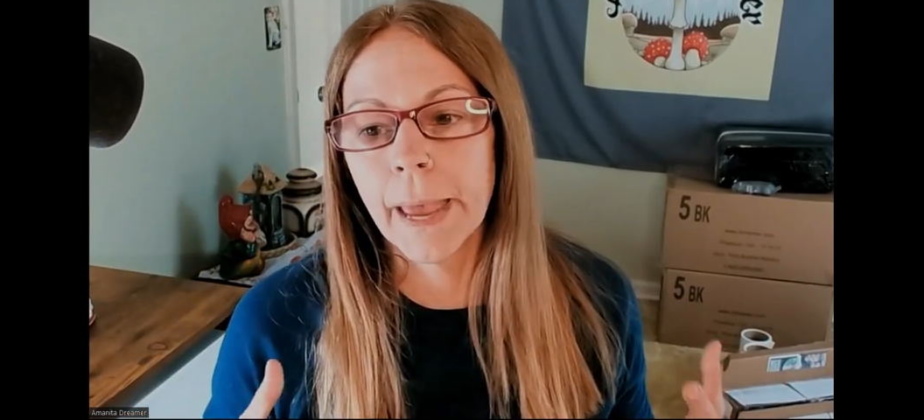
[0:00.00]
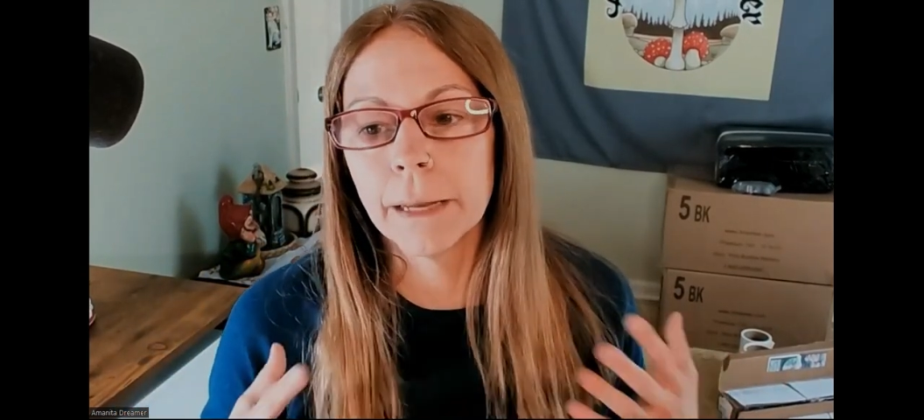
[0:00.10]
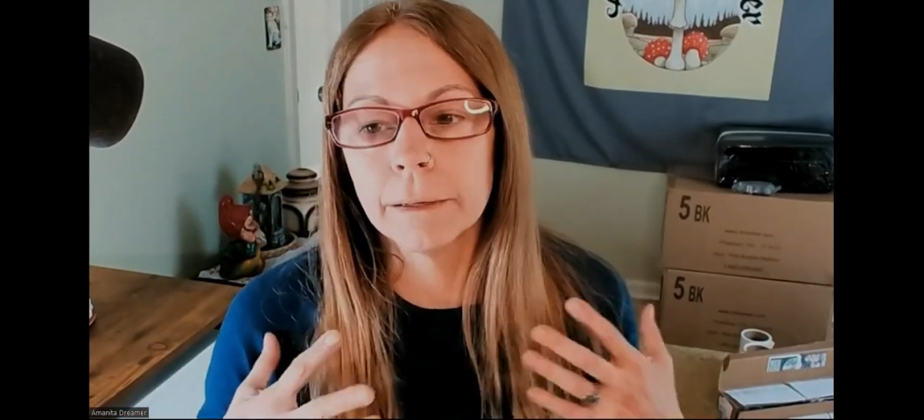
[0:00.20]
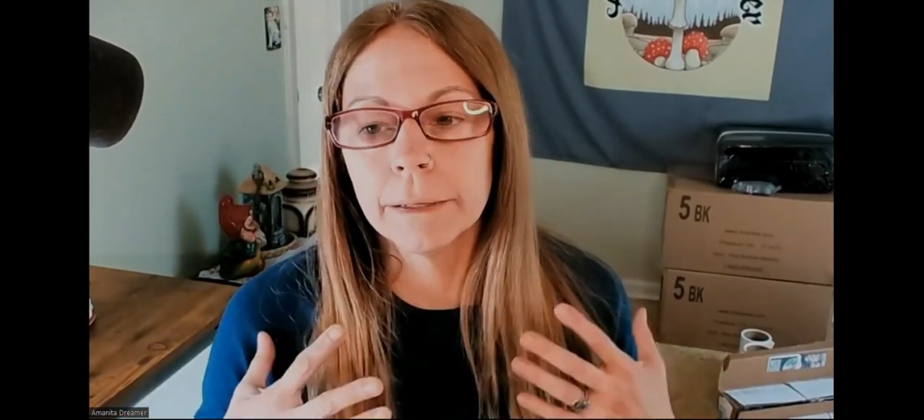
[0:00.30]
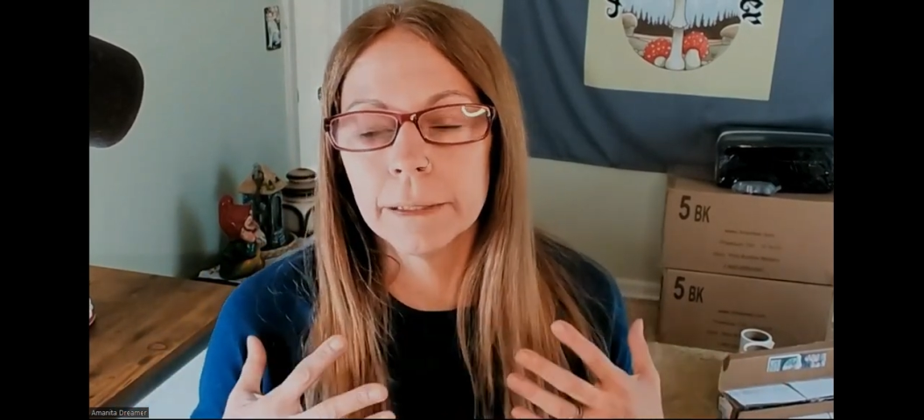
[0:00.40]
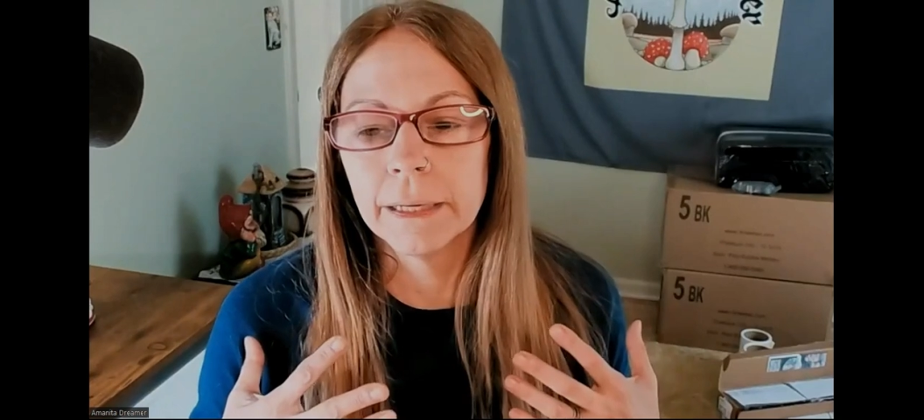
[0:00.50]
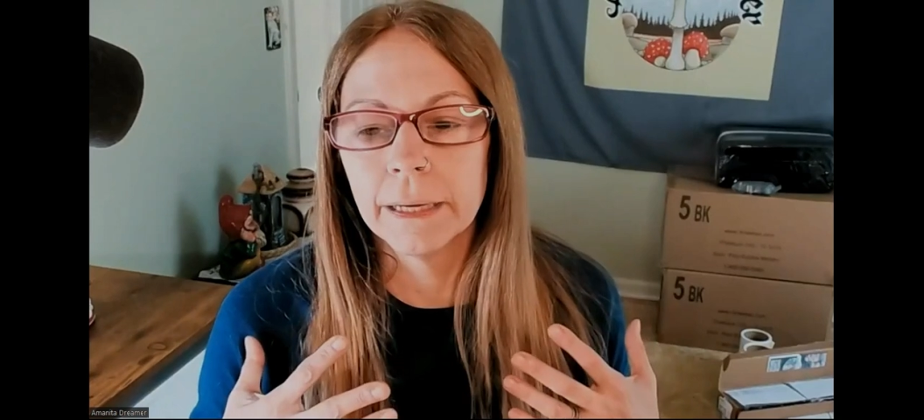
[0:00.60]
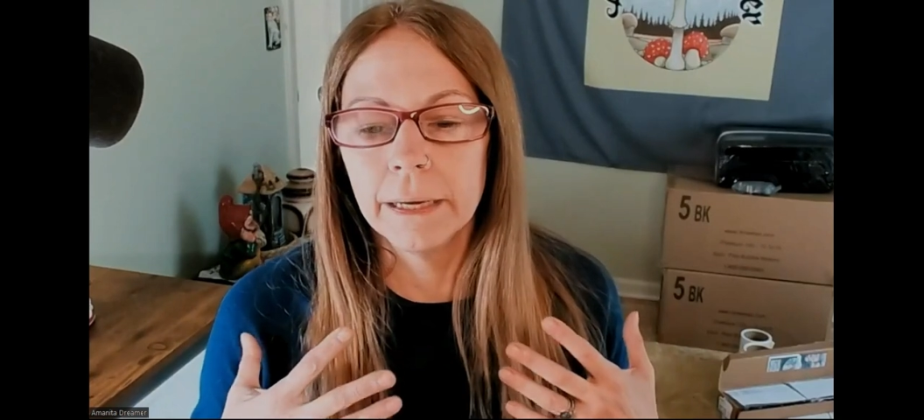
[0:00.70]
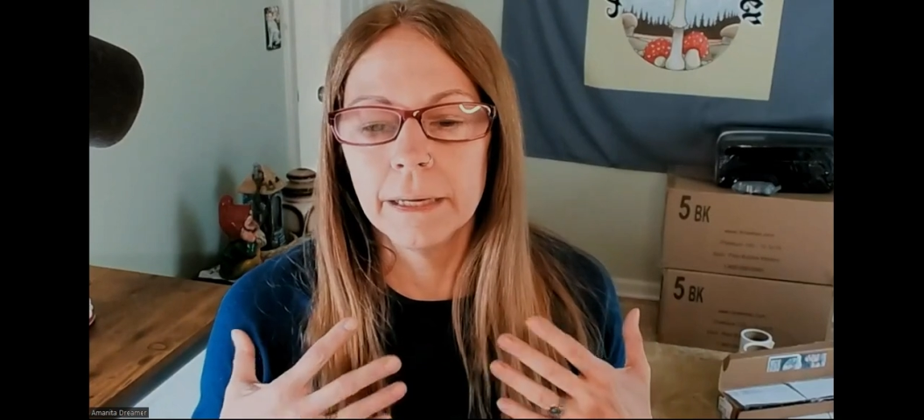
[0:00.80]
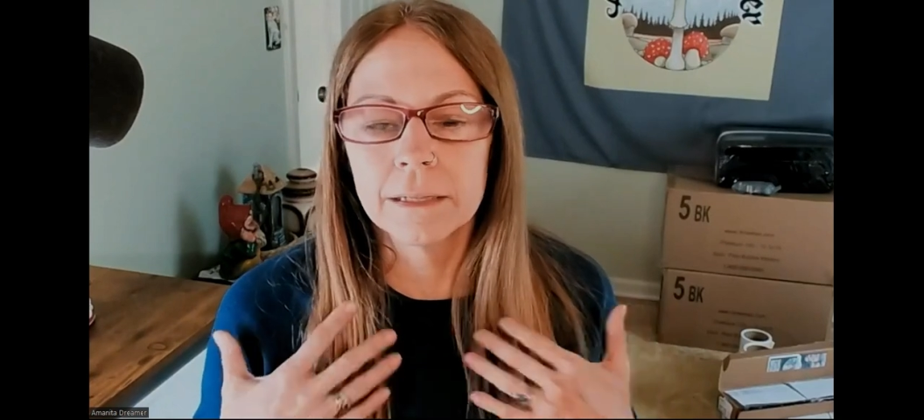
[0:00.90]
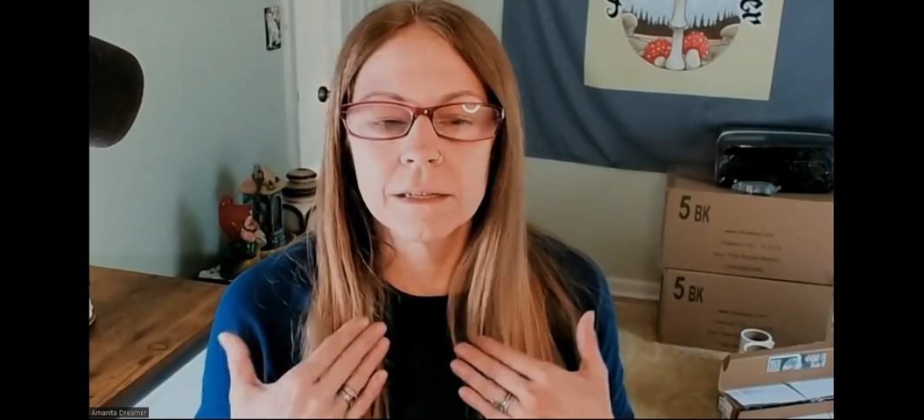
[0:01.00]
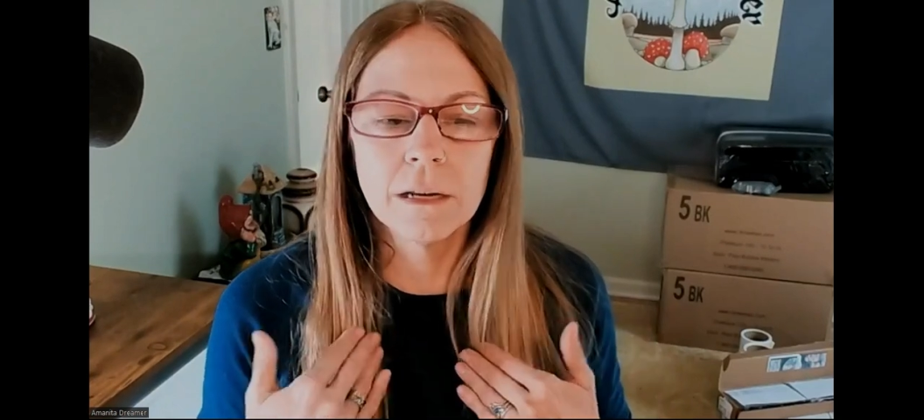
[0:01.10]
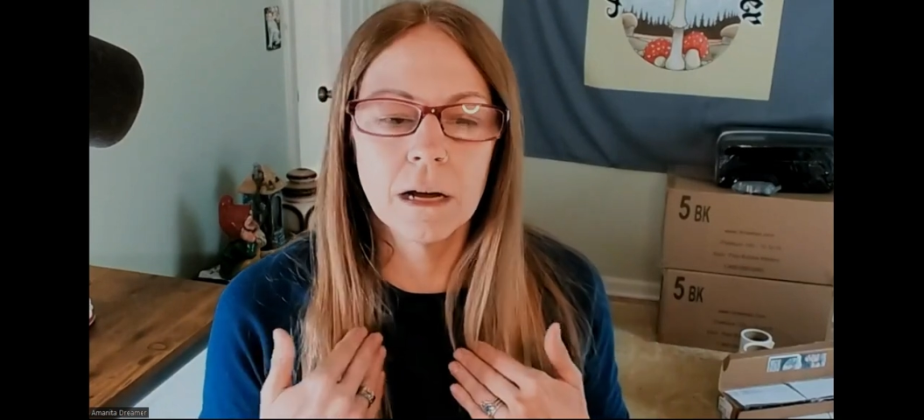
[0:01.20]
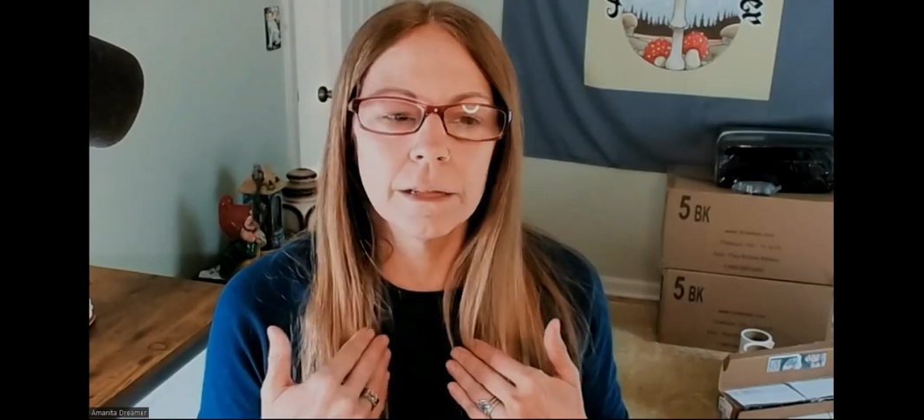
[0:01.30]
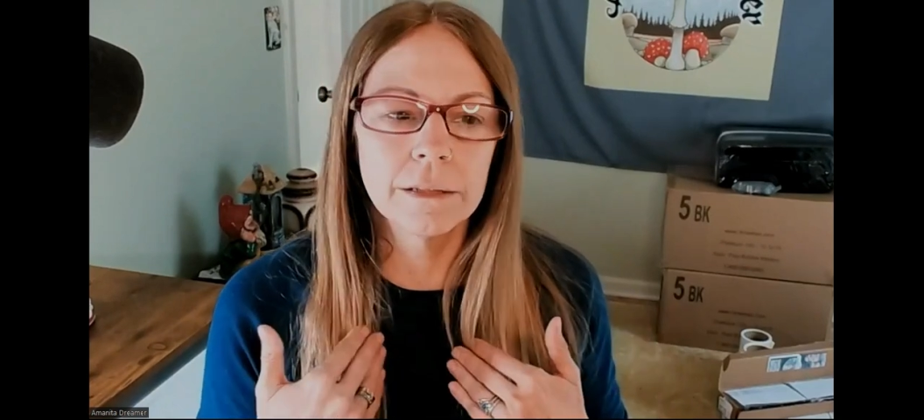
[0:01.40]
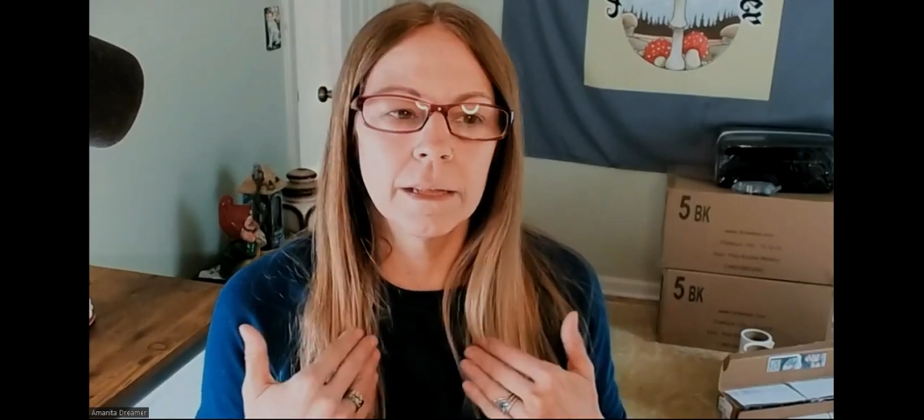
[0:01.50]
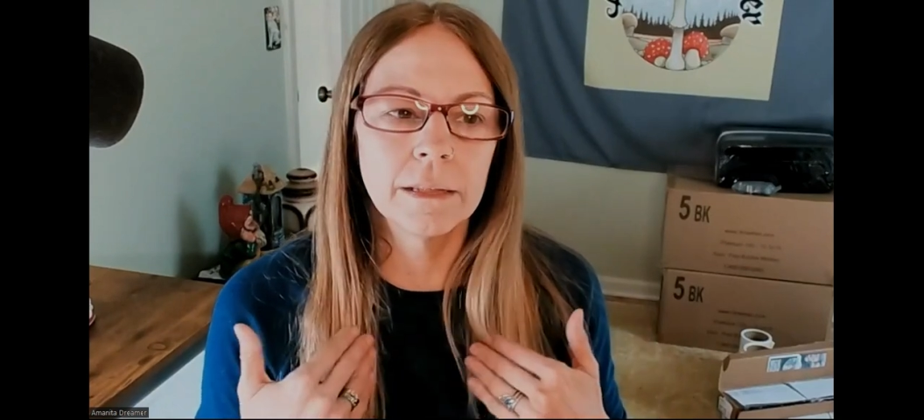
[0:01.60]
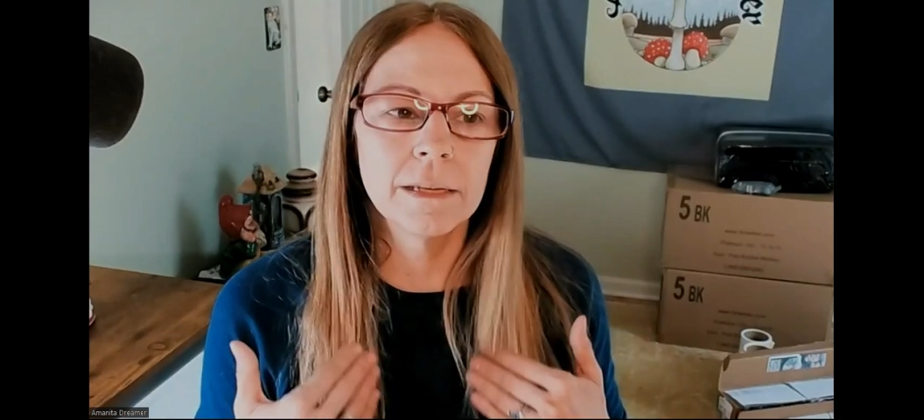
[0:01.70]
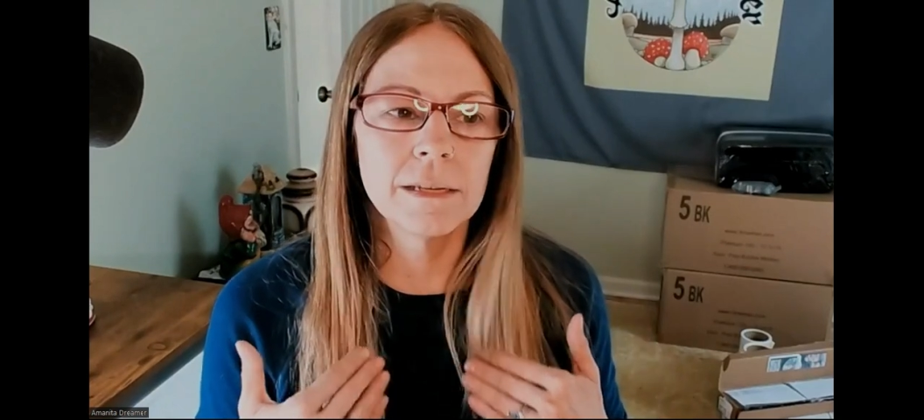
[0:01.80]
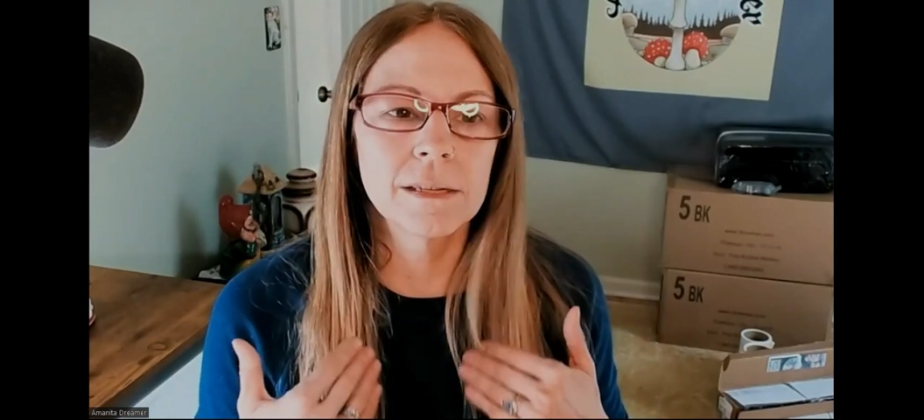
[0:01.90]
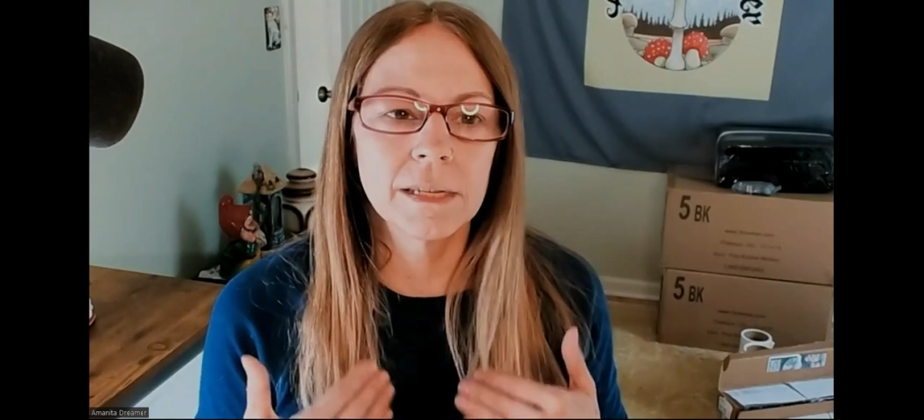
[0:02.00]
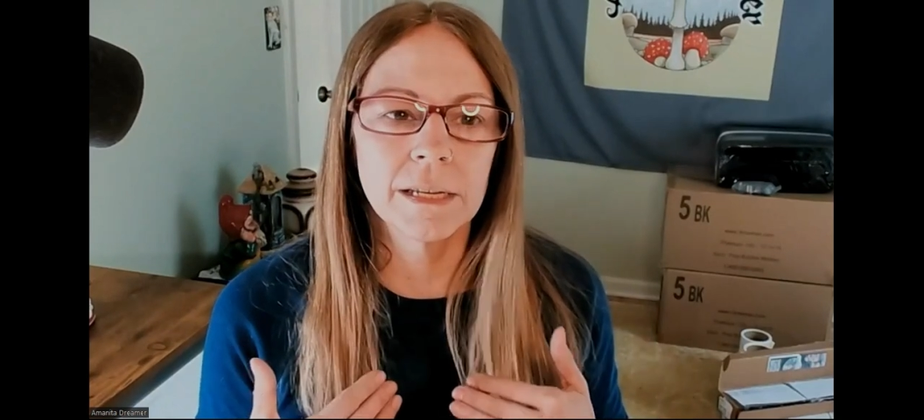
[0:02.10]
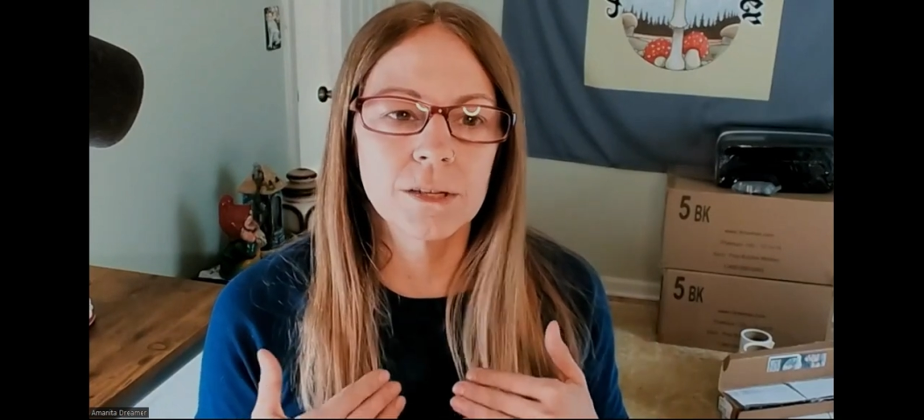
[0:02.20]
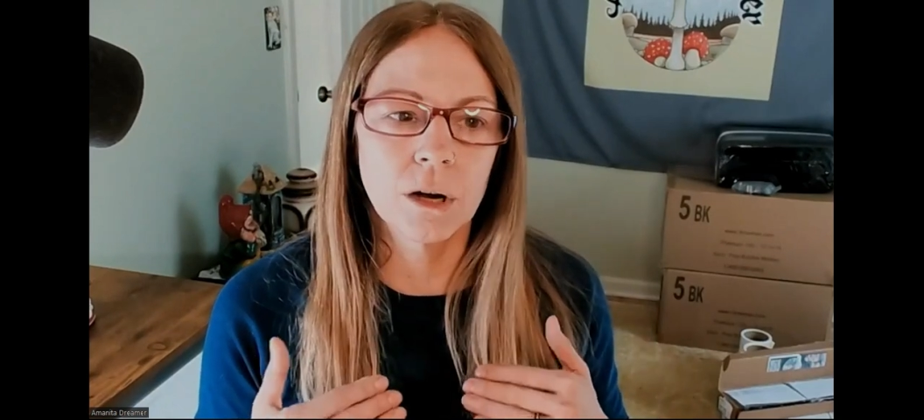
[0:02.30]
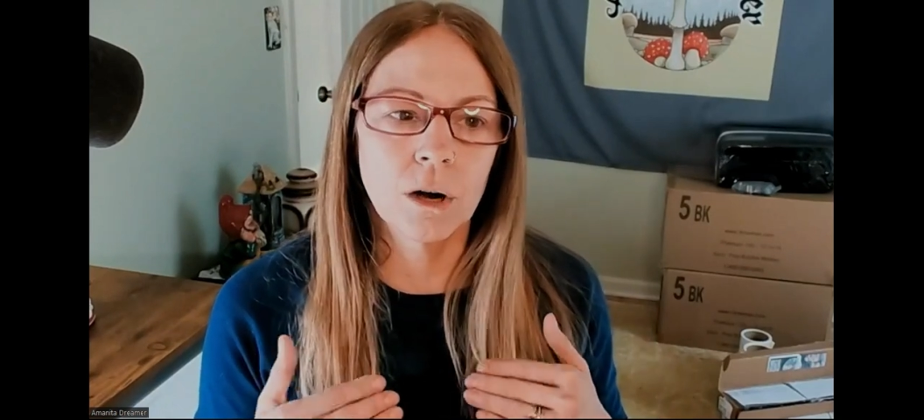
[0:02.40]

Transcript: And it's not that these things